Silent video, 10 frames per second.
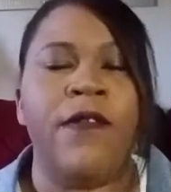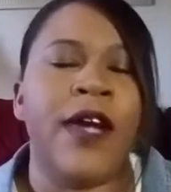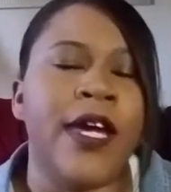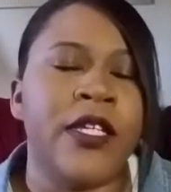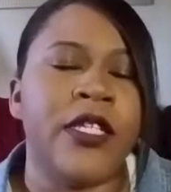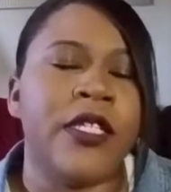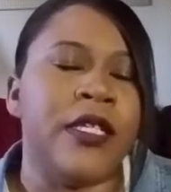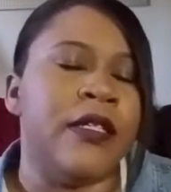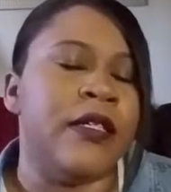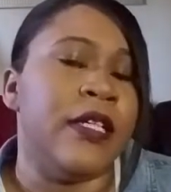fresh
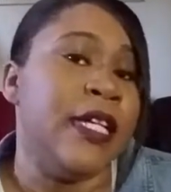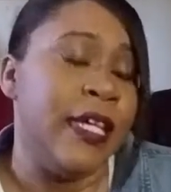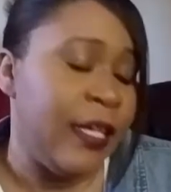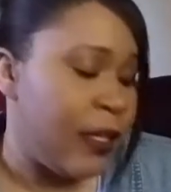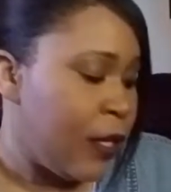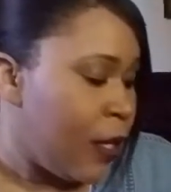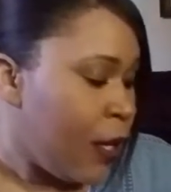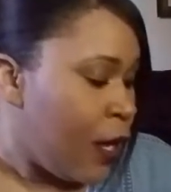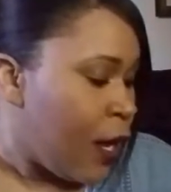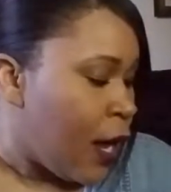and clean,
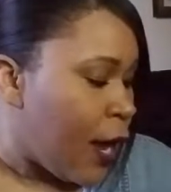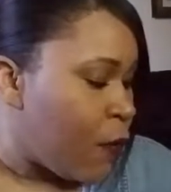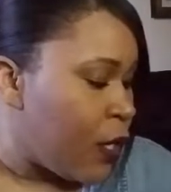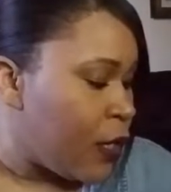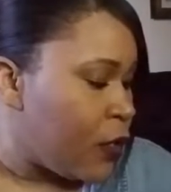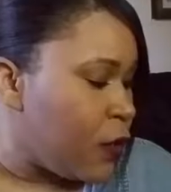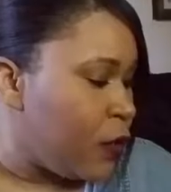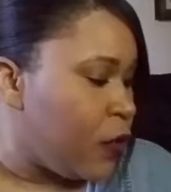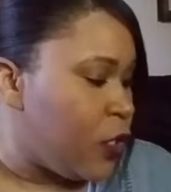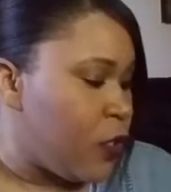I will
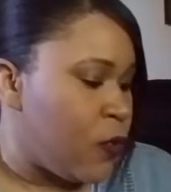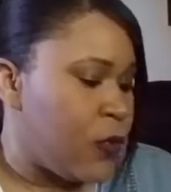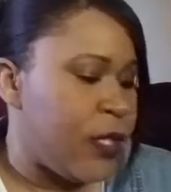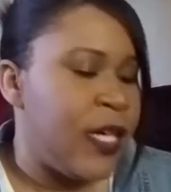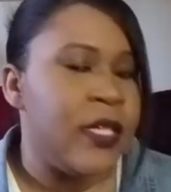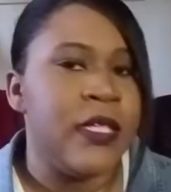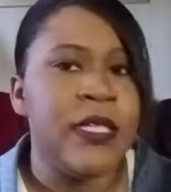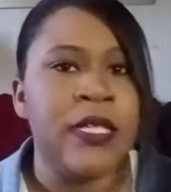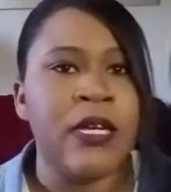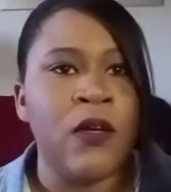use
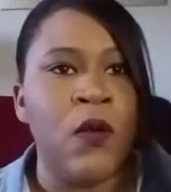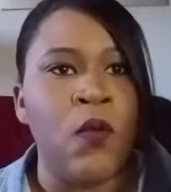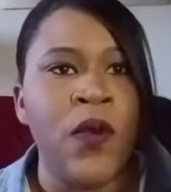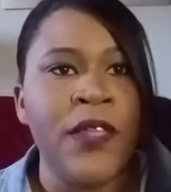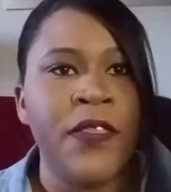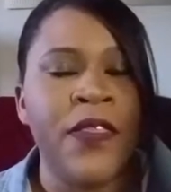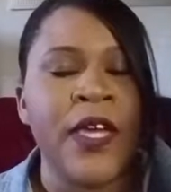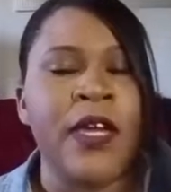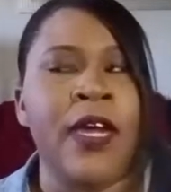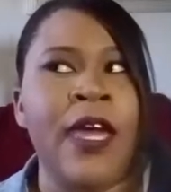this with
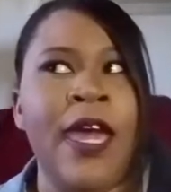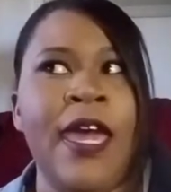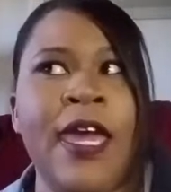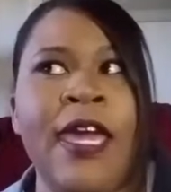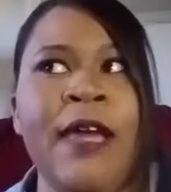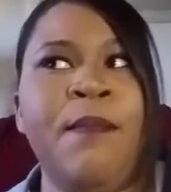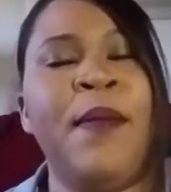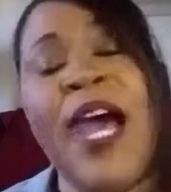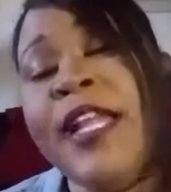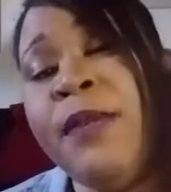a
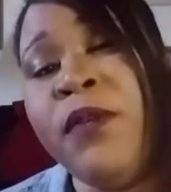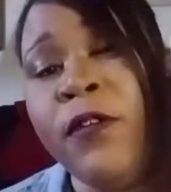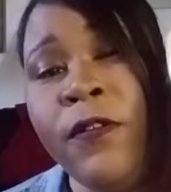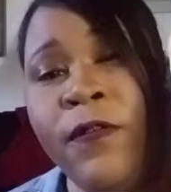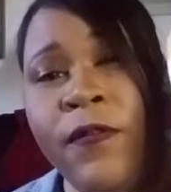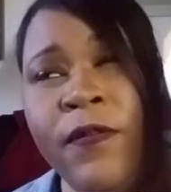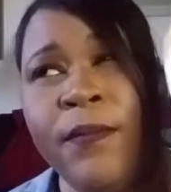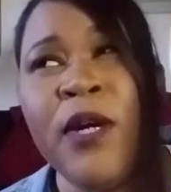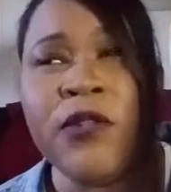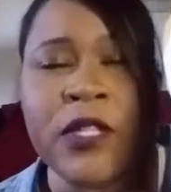body poof
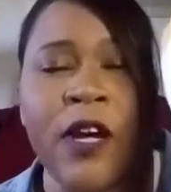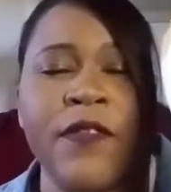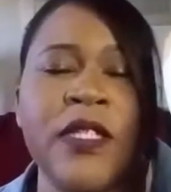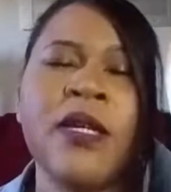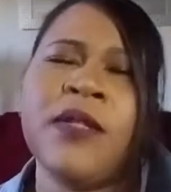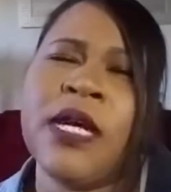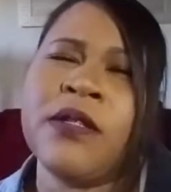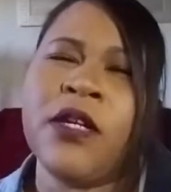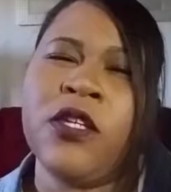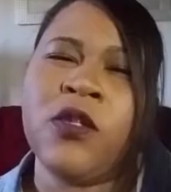most often.
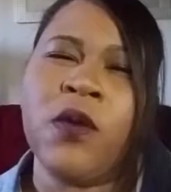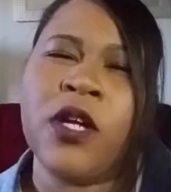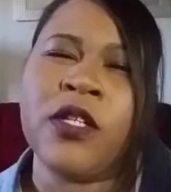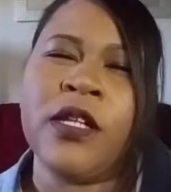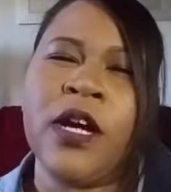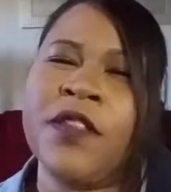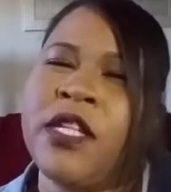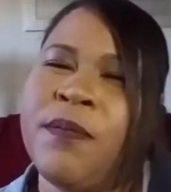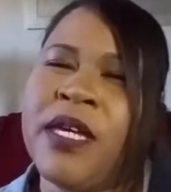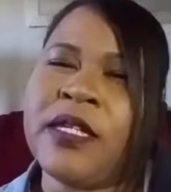Sometimes I'll use a washcloth.
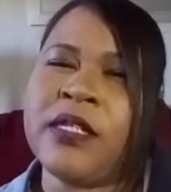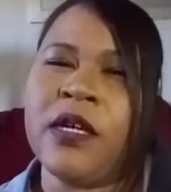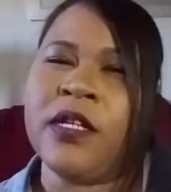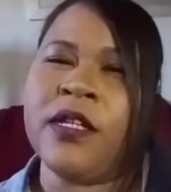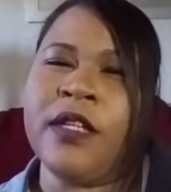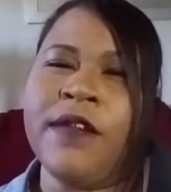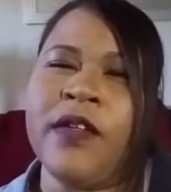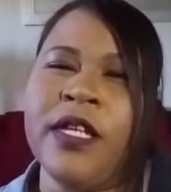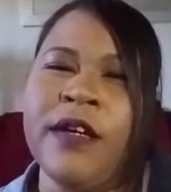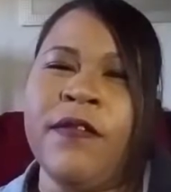It depends on the
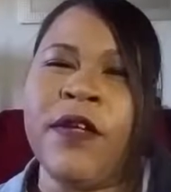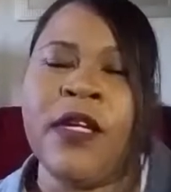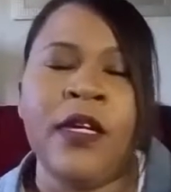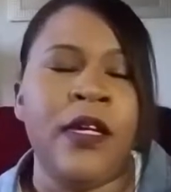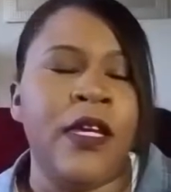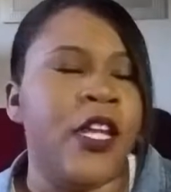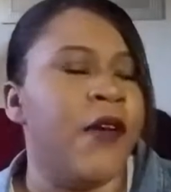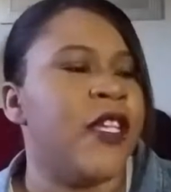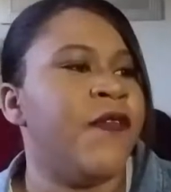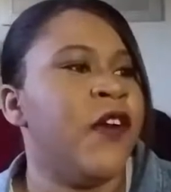level of,
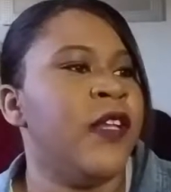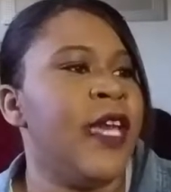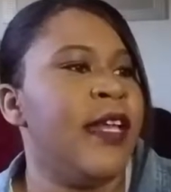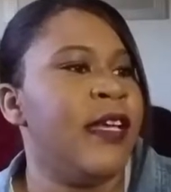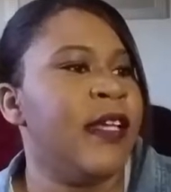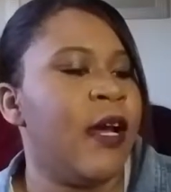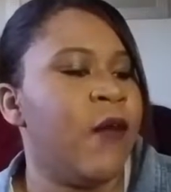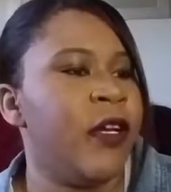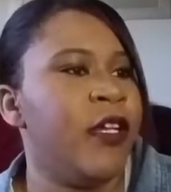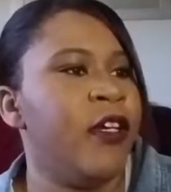exfoliating that I
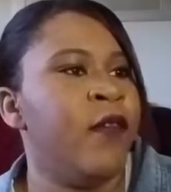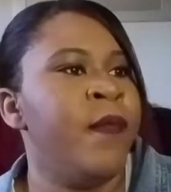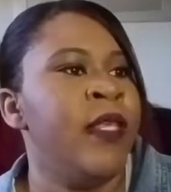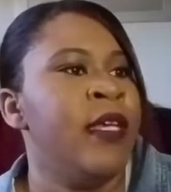want to do.